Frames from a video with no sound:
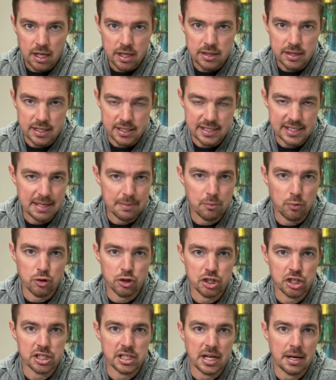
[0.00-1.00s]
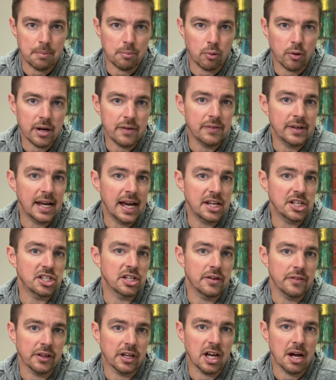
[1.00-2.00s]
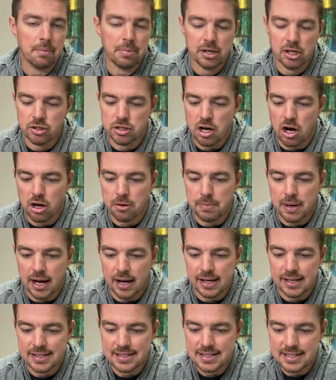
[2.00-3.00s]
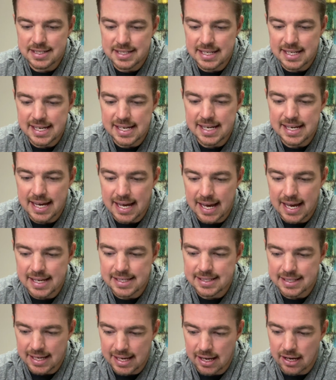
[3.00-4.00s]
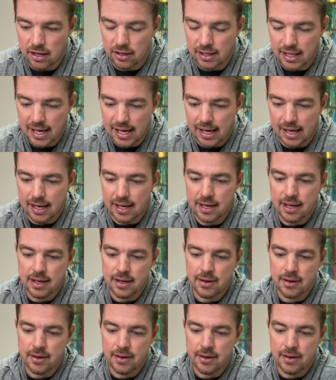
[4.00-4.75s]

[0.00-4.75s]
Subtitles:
is just an abbreviation of the company you're talking about, is TSLA.